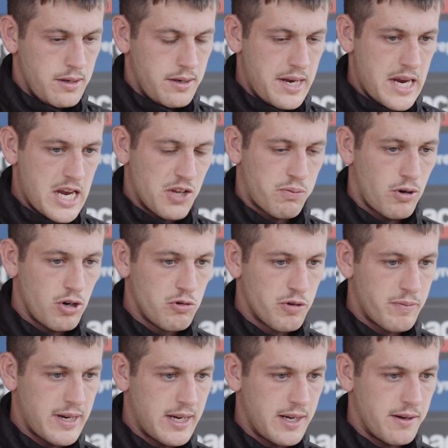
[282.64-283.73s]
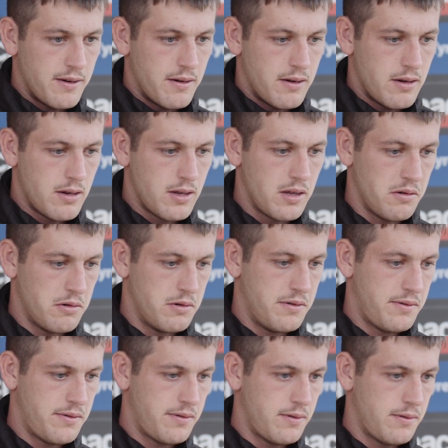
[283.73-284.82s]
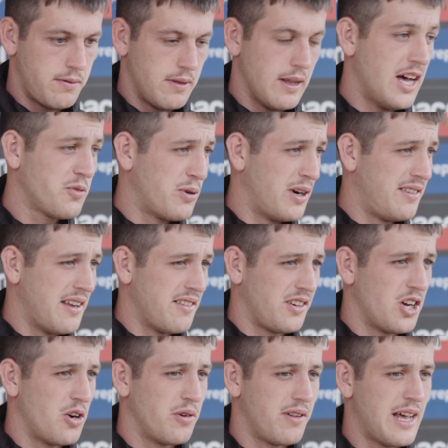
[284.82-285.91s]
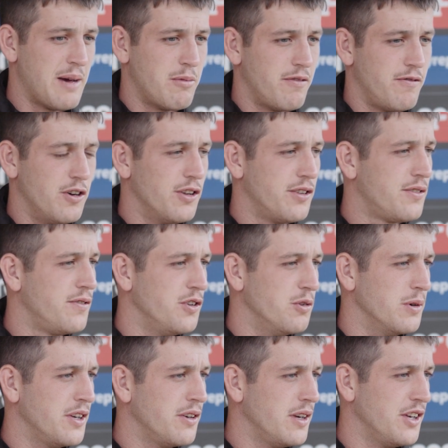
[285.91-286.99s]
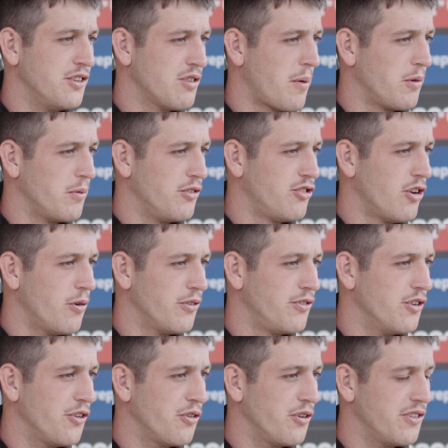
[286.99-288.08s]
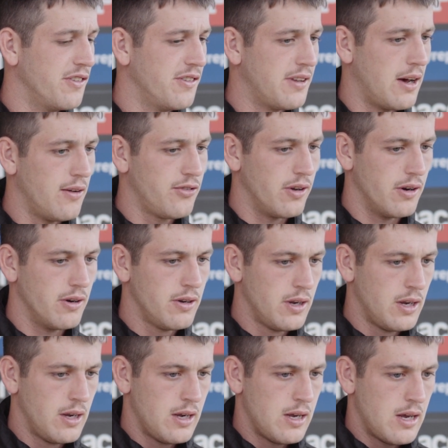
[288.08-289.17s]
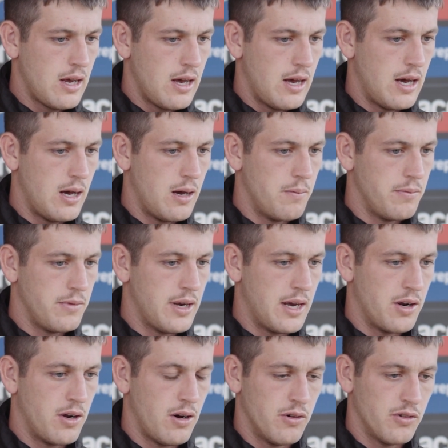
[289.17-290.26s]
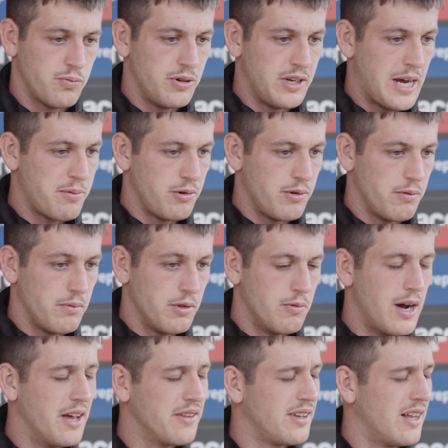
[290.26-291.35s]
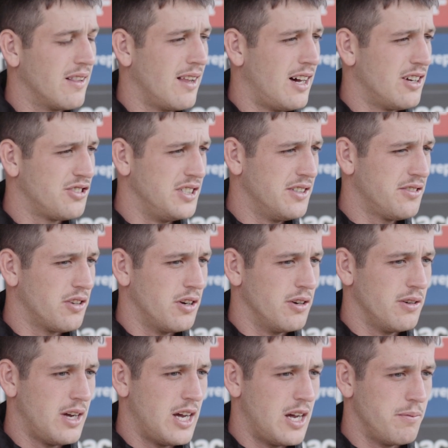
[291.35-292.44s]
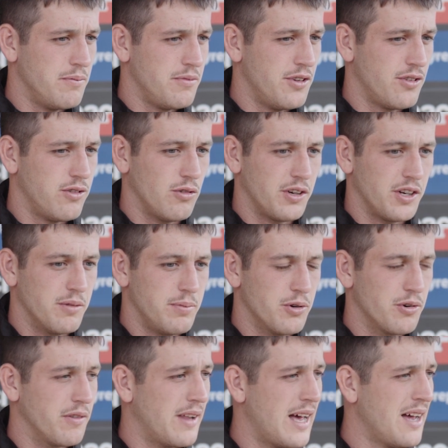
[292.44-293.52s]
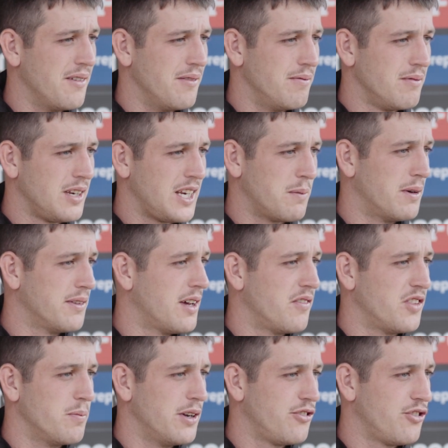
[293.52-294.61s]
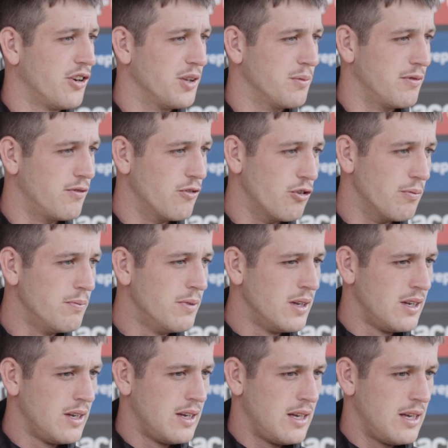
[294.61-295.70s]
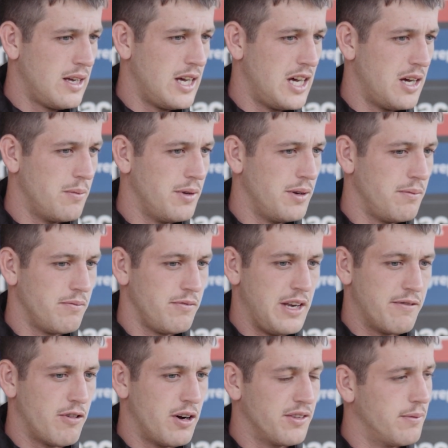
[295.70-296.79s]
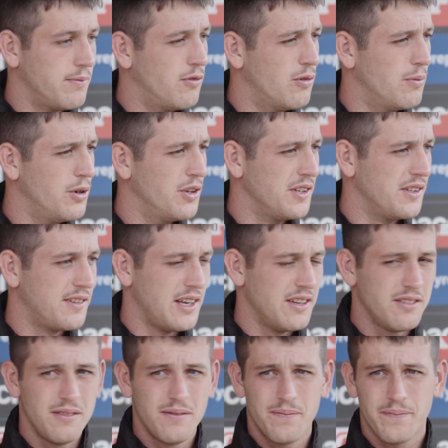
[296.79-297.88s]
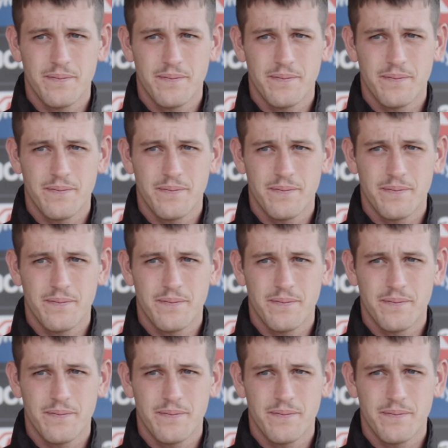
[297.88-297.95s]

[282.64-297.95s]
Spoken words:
Yeah, it probably would have been the last pre-season going to that. My first few interrupted with shoulder surgeries and stuff. So, and I was pretty happy with the way I started last year. So, just looking to build on that and give myself the best shot to perform and find some form early in the season.